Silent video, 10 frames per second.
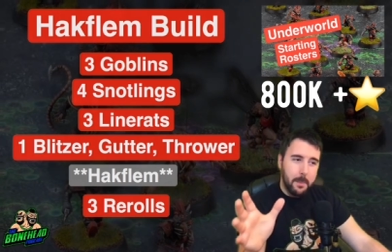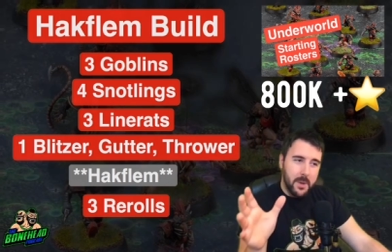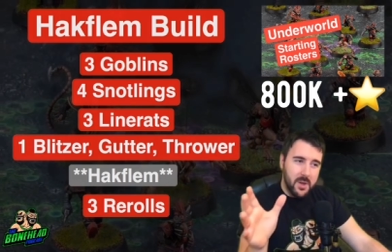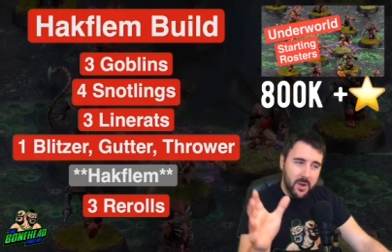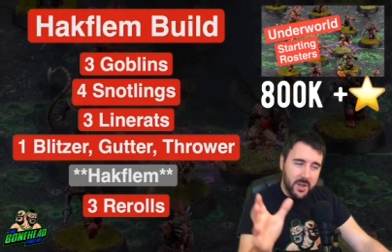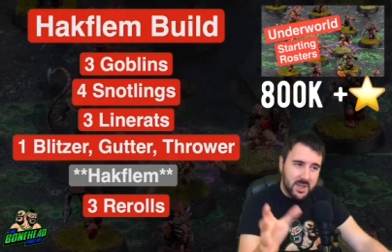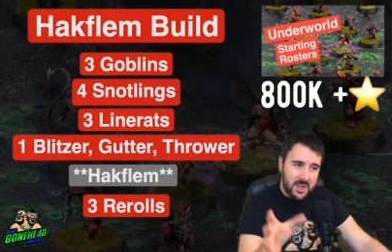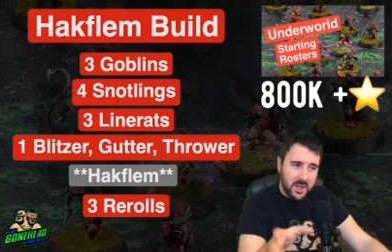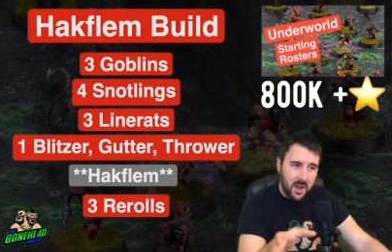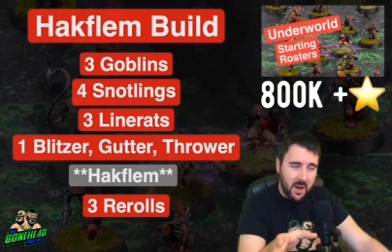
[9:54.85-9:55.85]
but you have got
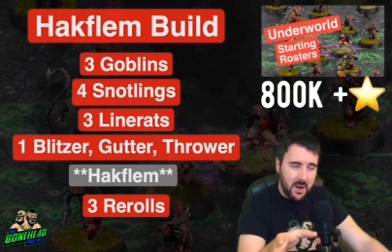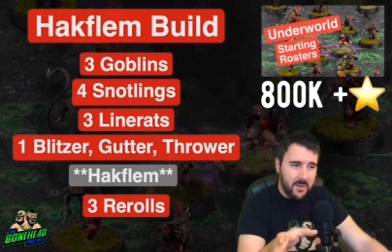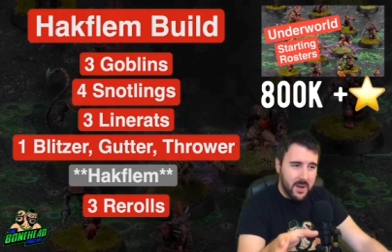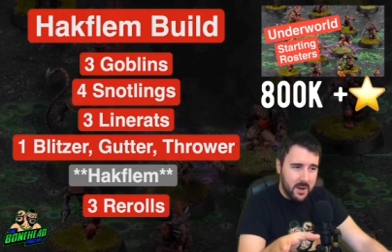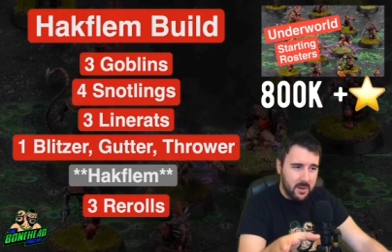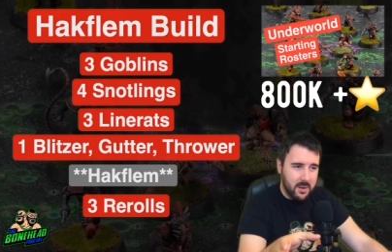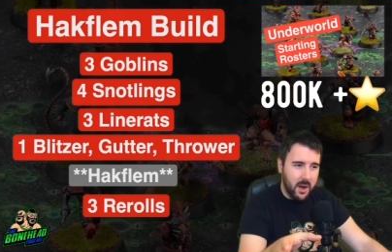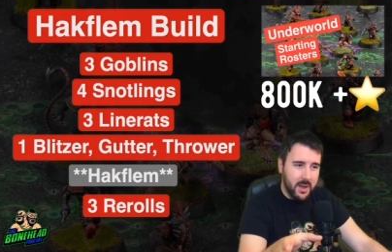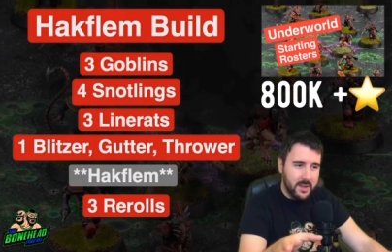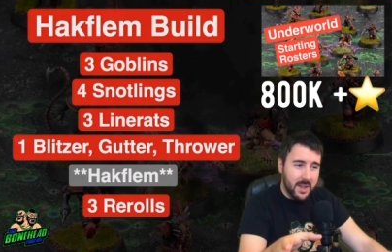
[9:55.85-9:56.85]
a ton of little
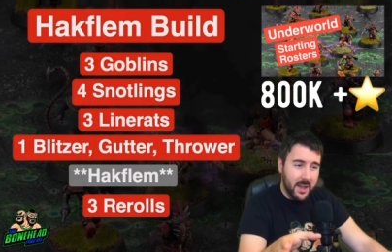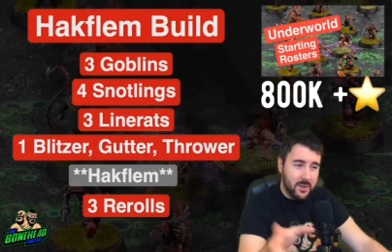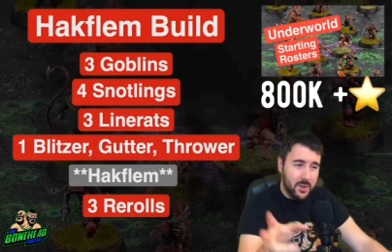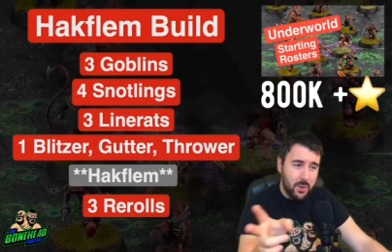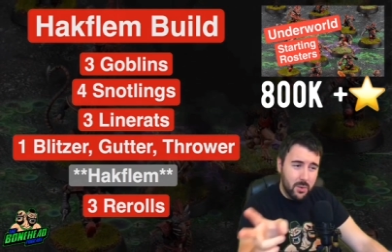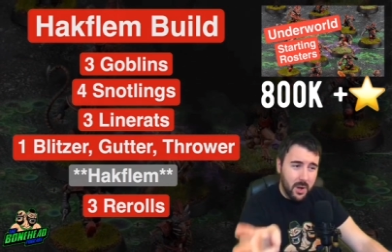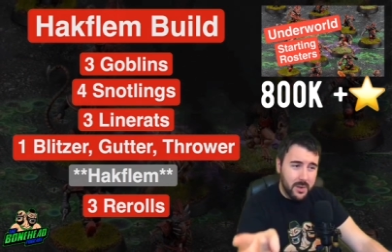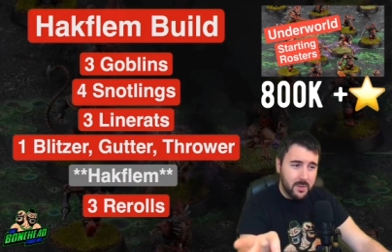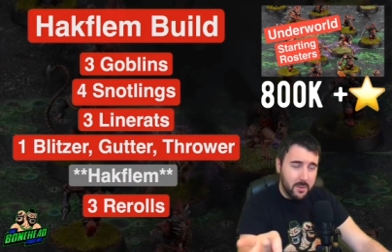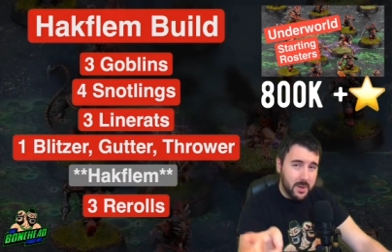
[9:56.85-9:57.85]
guys, two
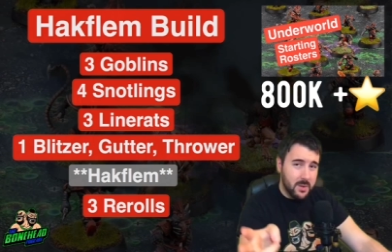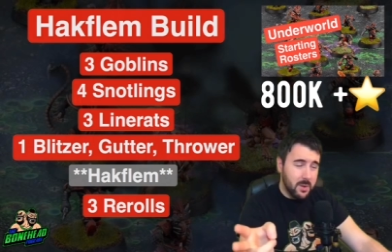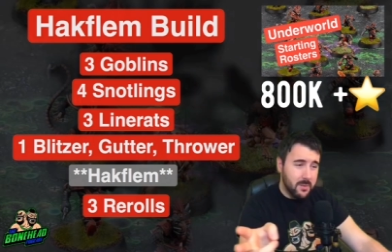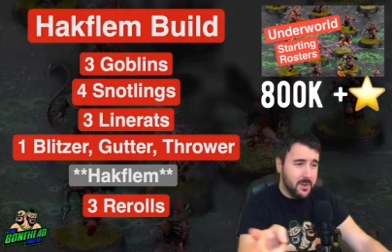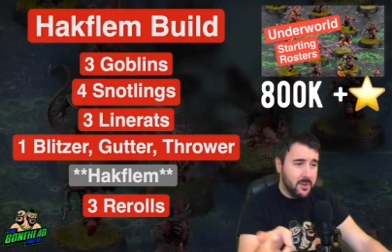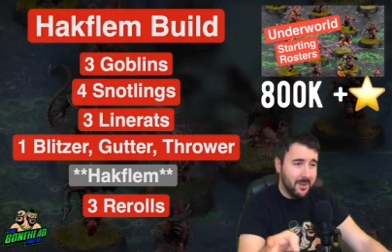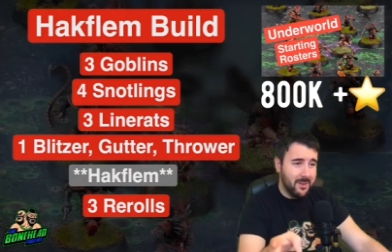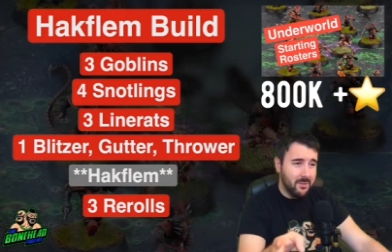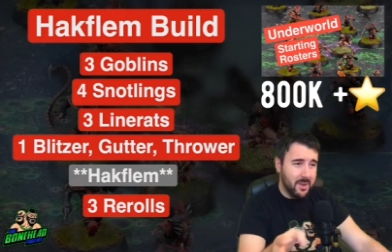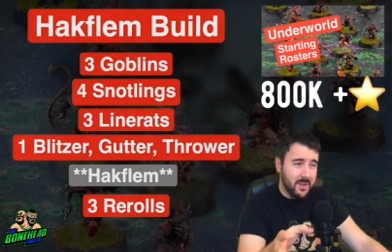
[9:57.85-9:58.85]
gutter runners, one of them
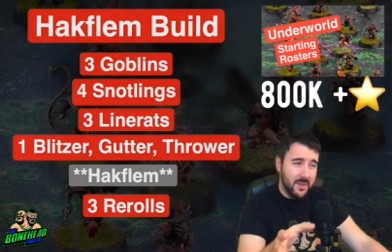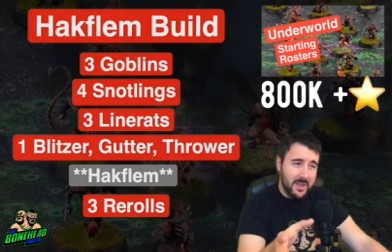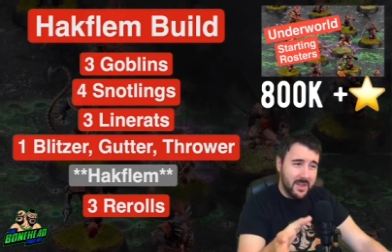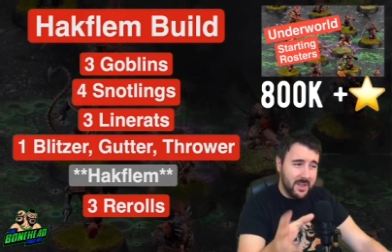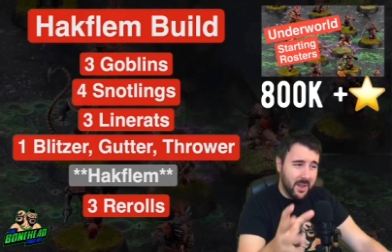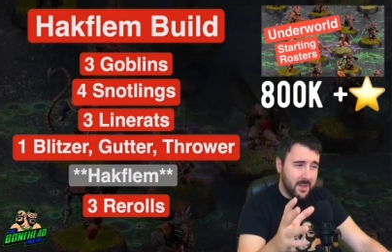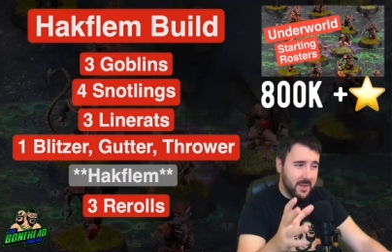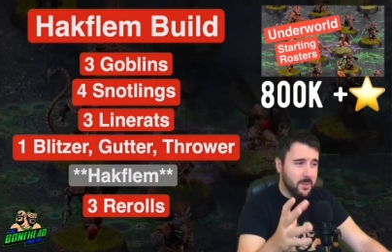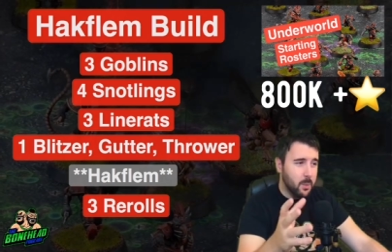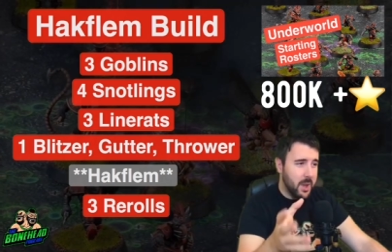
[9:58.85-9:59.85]
strength three. So this is like
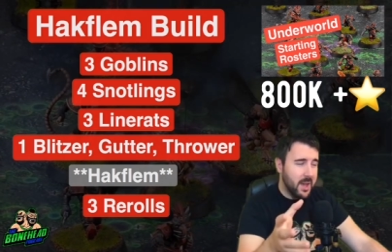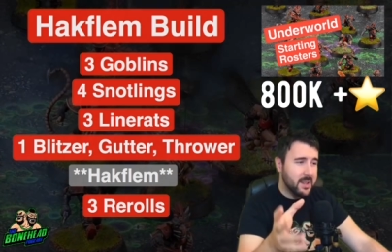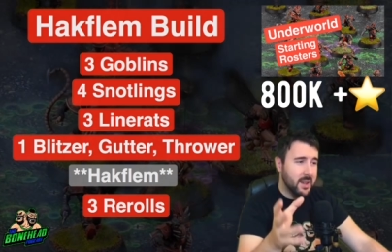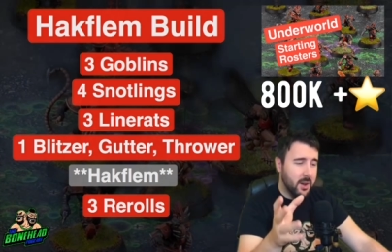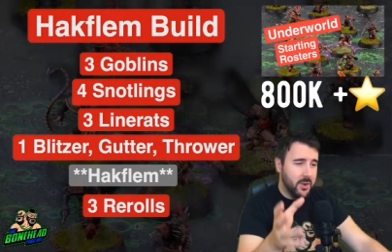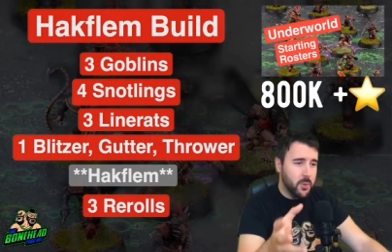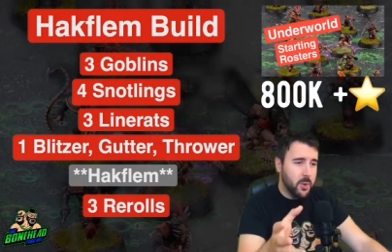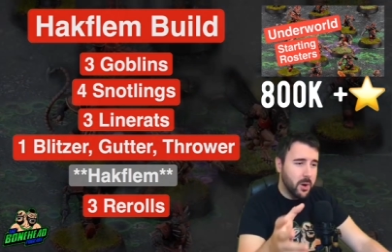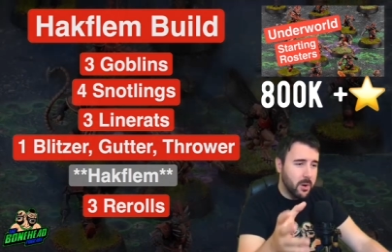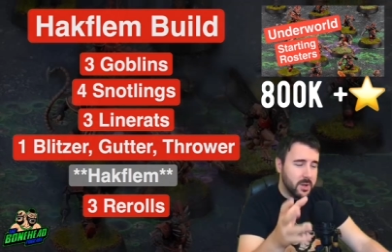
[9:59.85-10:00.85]
this weird
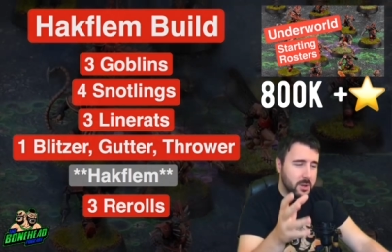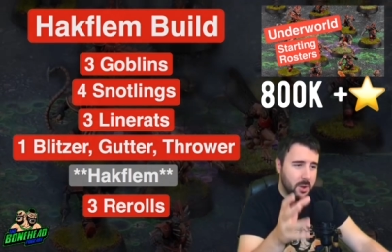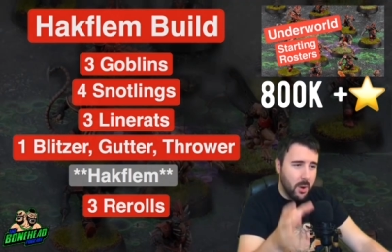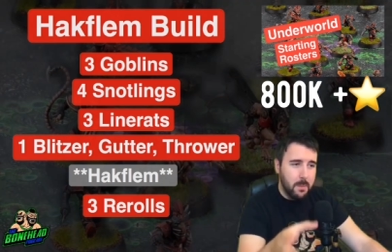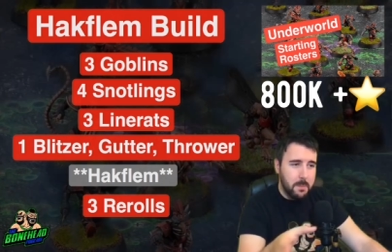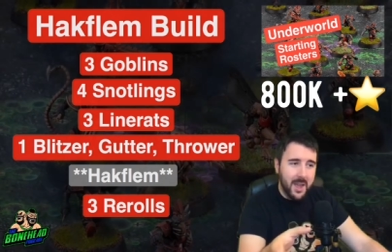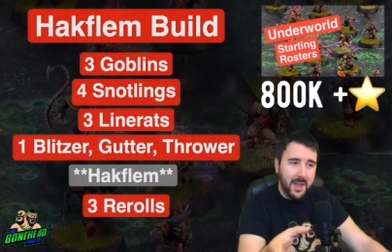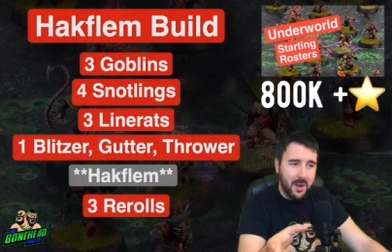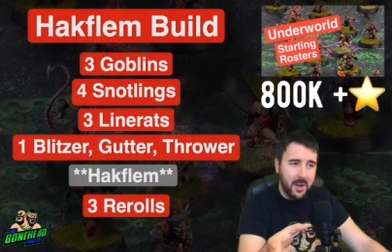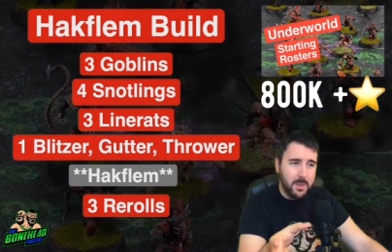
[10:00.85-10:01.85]
underworld, no
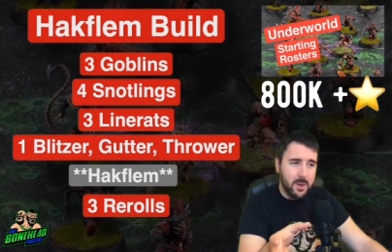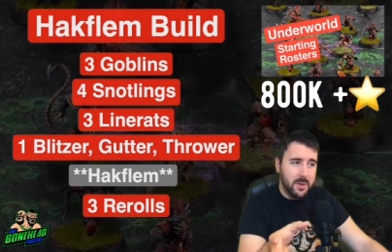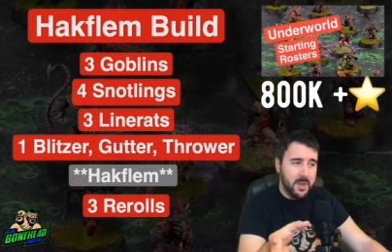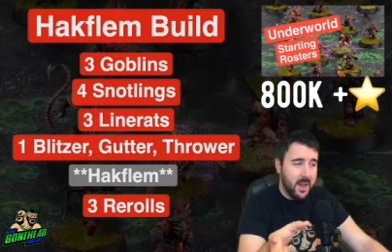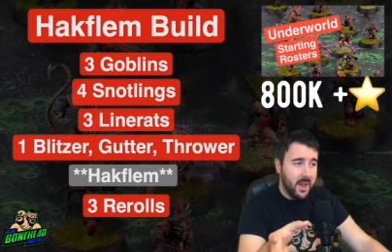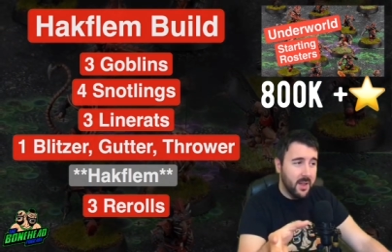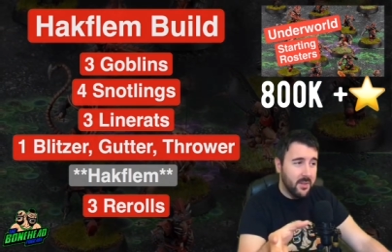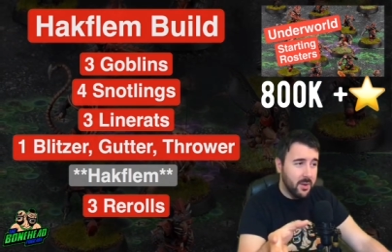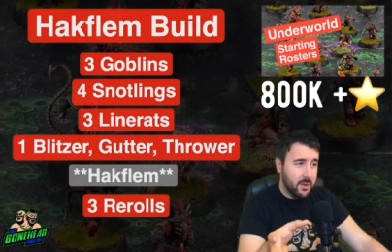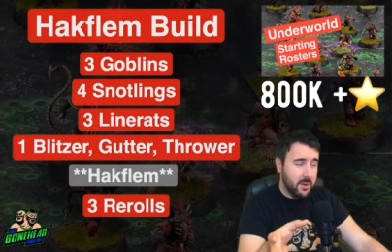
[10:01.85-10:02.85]
big guy build
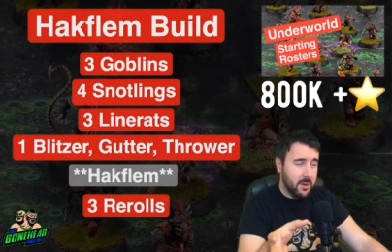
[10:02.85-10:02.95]
that